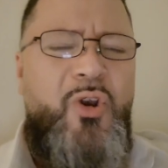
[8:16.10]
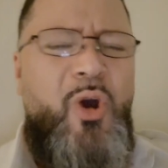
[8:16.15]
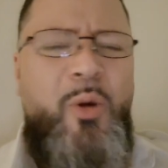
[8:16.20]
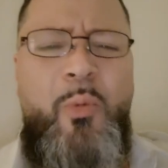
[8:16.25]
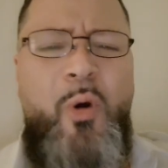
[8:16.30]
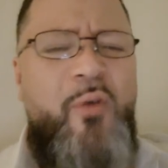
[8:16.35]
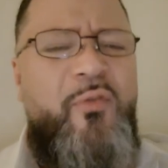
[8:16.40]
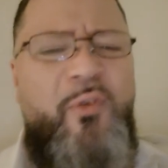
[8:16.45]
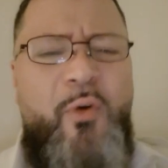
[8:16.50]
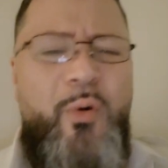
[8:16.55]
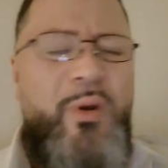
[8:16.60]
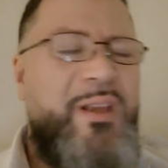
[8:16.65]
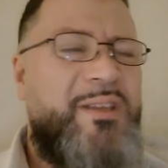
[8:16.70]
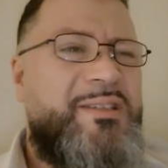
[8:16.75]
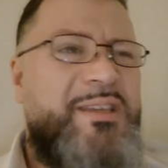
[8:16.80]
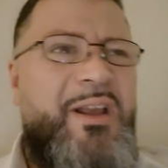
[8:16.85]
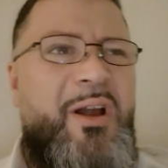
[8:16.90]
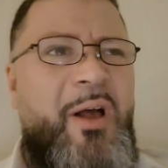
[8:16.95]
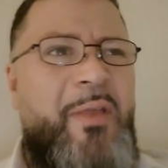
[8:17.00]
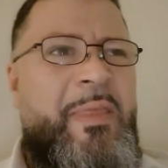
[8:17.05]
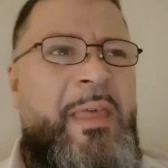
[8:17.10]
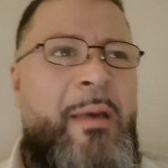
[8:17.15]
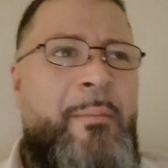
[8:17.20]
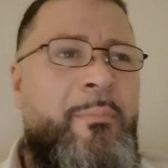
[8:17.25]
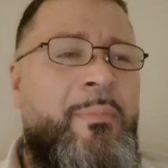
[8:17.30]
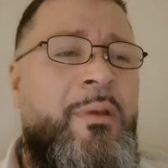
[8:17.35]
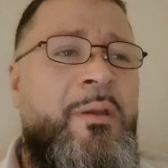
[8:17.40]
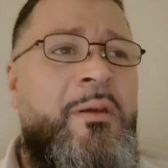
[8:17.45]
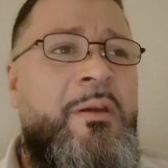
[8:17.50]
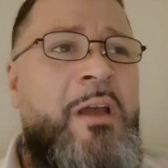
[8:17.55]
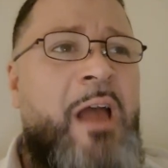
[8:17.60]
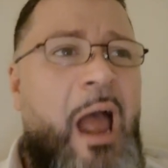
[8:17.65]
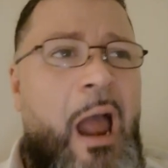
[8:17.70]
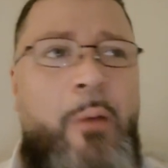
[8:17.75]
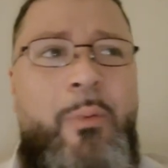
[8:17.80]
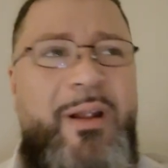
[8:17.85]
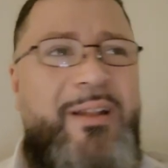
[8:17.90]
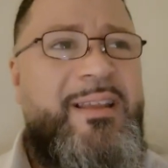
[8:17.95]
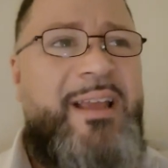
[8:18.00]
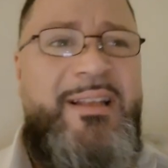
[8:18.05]
No more focusing on them.
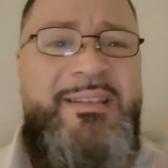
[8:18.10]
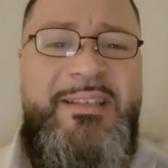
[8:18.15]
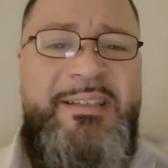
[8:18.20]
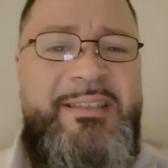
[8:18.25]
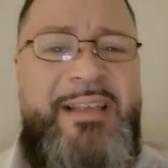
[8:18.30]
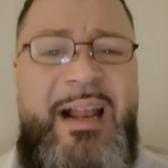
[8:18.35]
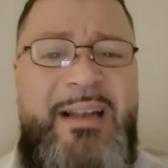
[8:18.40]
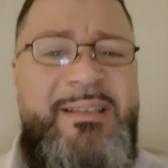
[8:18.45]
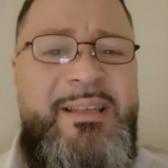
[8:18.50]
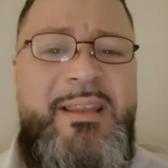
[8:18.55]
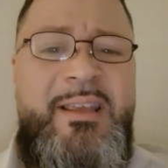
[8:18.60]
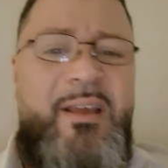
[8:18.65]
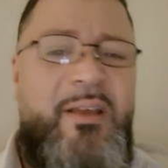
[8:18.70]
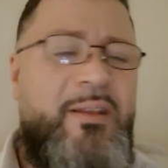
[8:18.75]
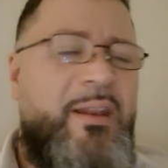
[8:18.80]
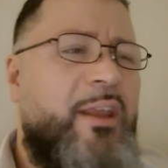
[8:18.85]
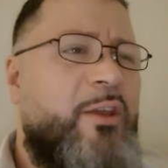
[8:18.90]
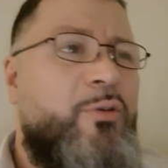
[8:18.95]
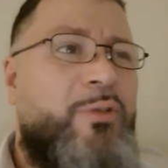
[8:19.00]
I went dancing salsa the other day.